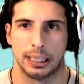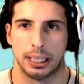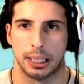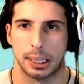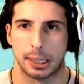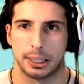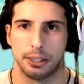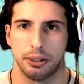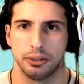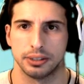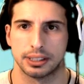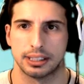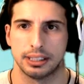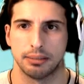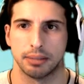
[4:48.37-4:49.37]
You don't
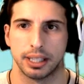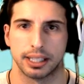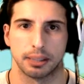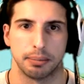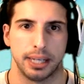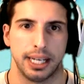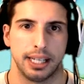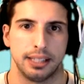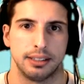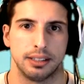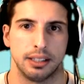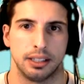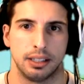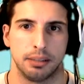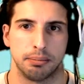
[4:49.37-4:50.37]
seem like a bad
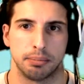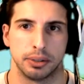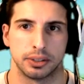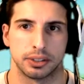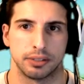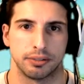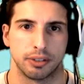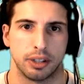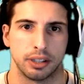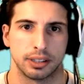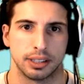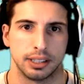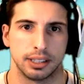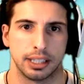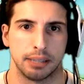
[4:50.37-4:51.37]
uh, person frog
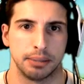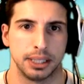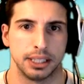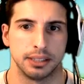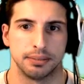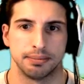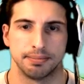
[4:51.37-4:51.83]
thing, I mean.